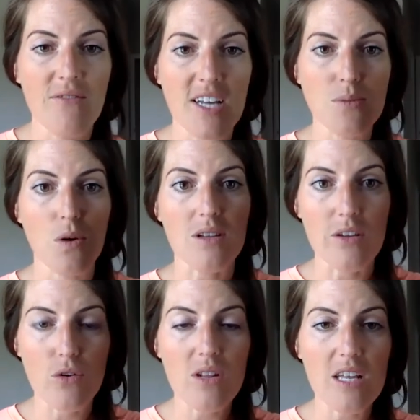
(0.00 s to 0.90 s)
Facebook
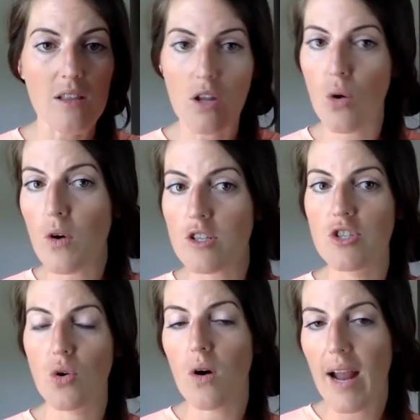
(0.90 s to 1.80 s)
literally lowers
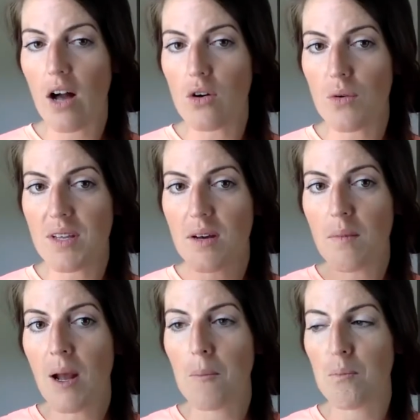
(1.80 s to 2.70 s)
your algorithm,
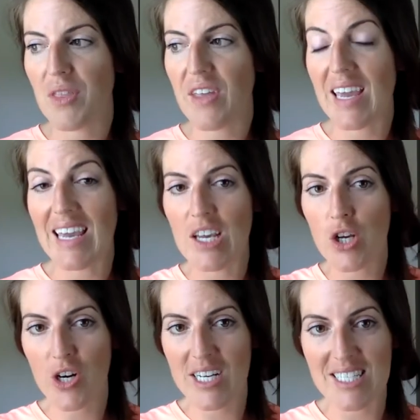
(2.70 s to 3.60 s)
but they
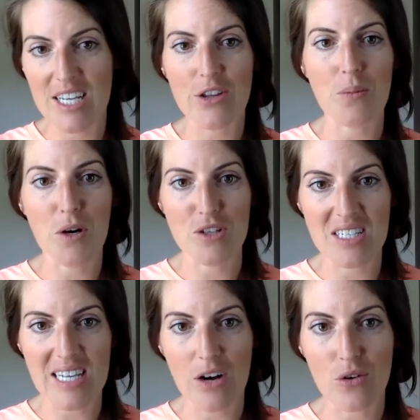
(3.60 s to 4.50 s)
increase the other
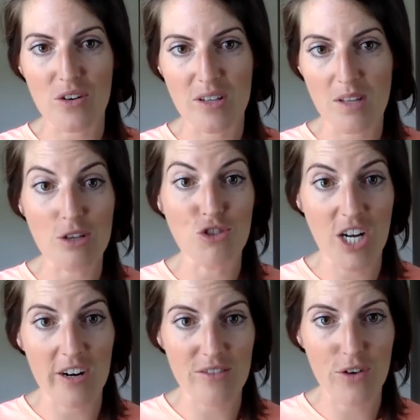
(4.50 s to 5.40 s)
person's algorithm that you
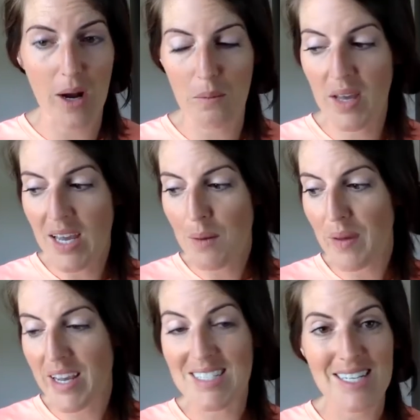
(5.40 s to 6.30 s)
shared it from,
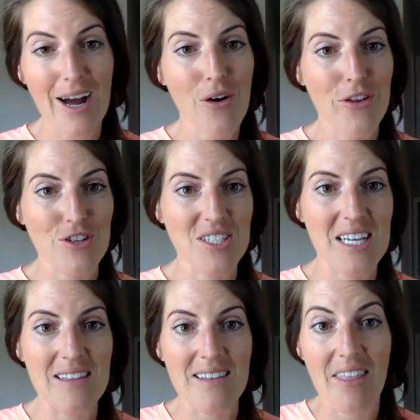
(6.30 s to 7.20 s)
because now they're
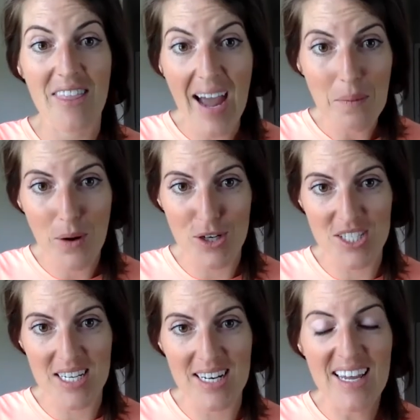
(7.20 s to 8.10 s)
seeing that that
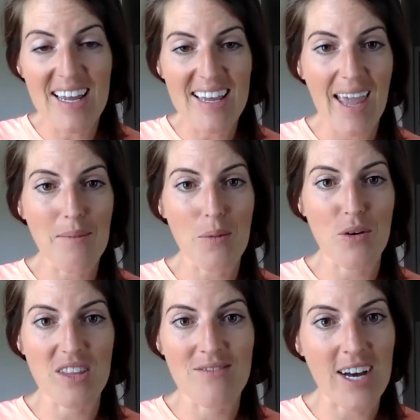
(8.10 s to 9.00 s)
person came up
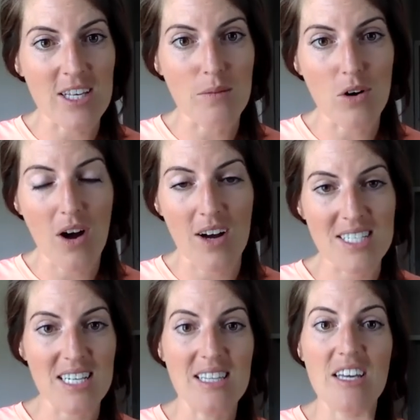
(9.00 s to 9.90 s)
with the valuable
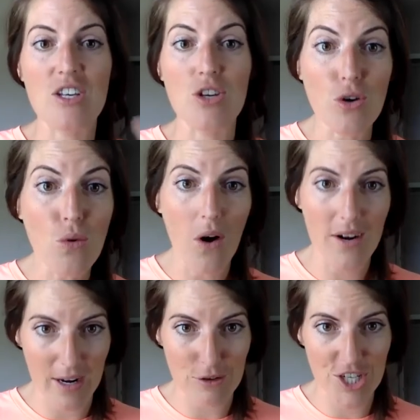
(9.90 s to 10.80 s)
content that you are
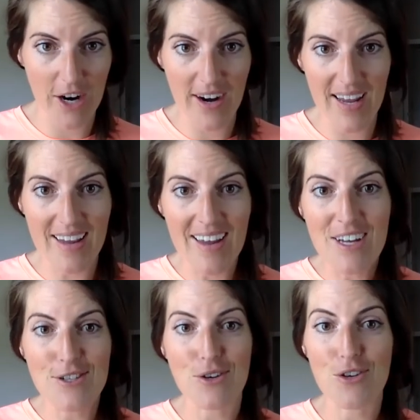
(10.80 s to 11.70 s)
now sharing.
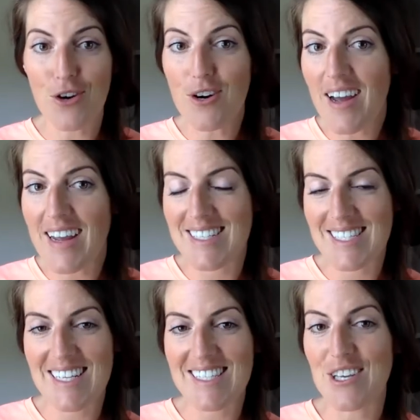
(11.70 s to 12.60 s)
So it
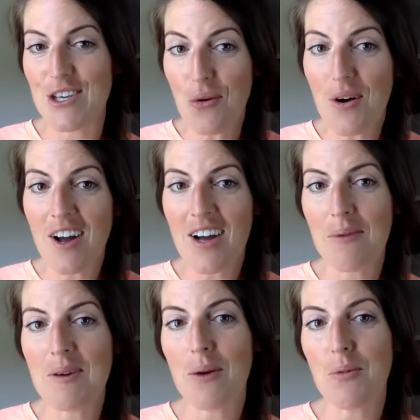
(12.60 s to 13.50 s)
says that you are not
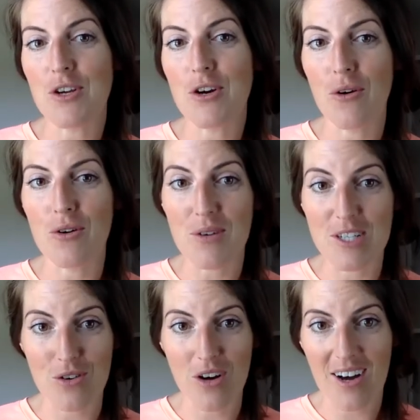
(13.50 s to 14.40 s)
coming up with your own
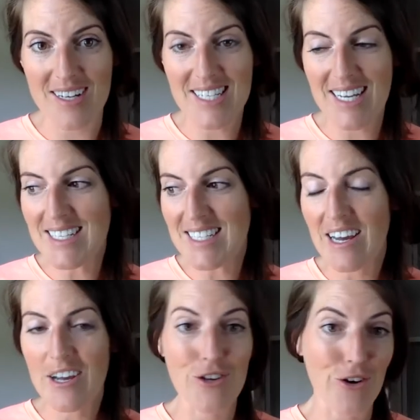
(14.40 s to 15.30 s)
original content.
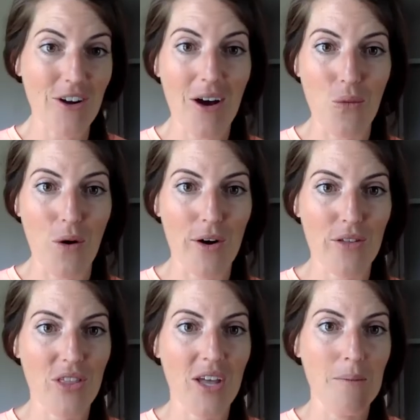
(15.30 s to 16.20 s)
You're not worth
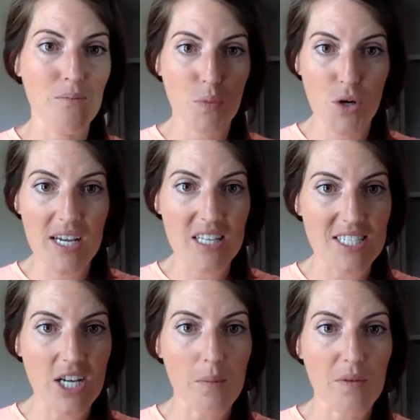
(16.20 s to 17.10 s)
putting at the
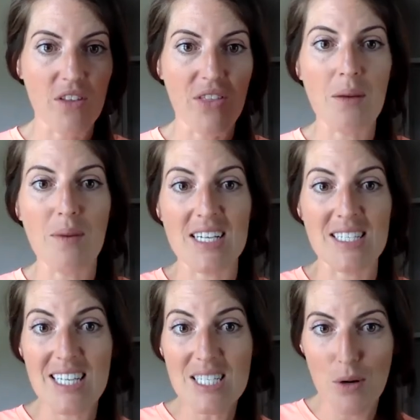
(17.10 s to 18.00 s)
top of the thing, because
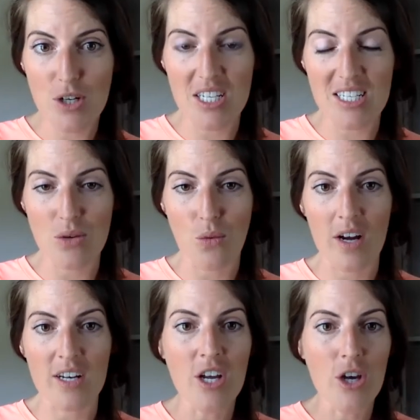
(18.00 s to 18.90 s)
this person is the
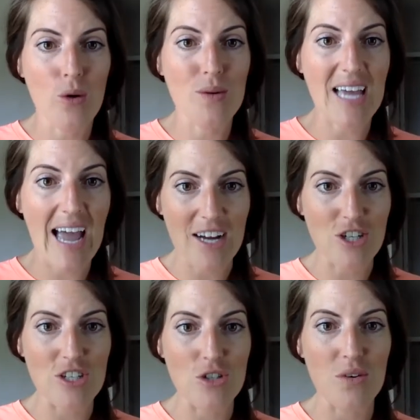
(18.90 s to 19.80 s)
one who is
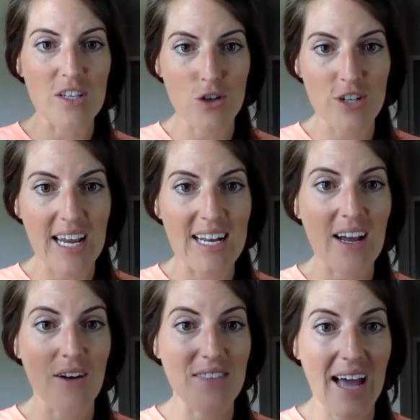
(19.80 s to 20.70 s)
actually doing the creating
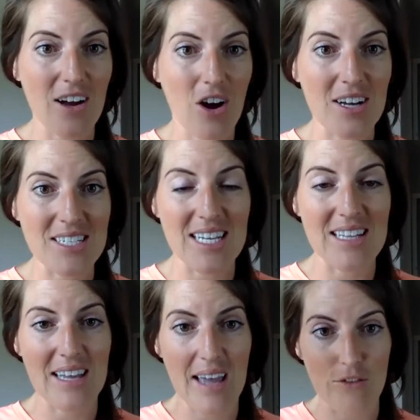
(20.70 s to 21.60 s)
of that content
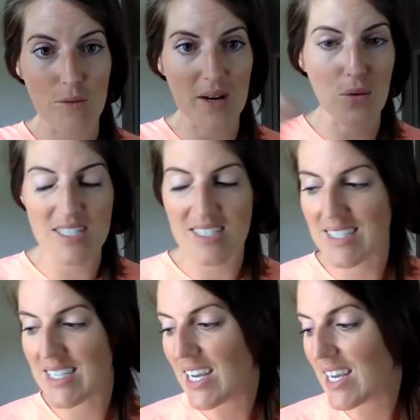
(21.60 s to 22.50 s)
that everybody wants to
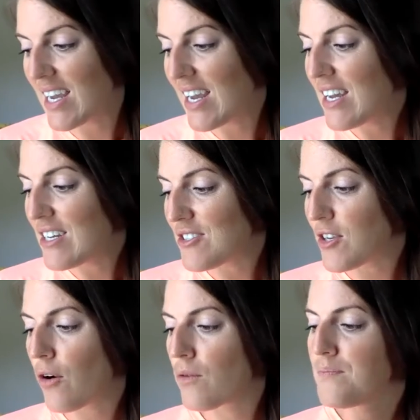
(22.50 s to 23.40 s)
see.
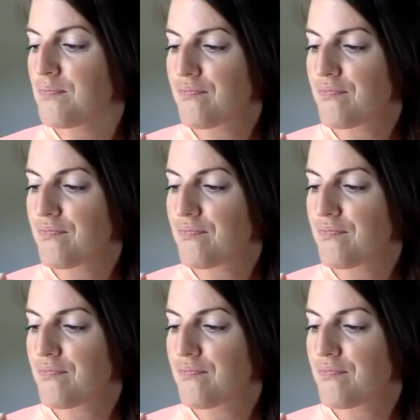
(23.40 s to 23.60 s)
So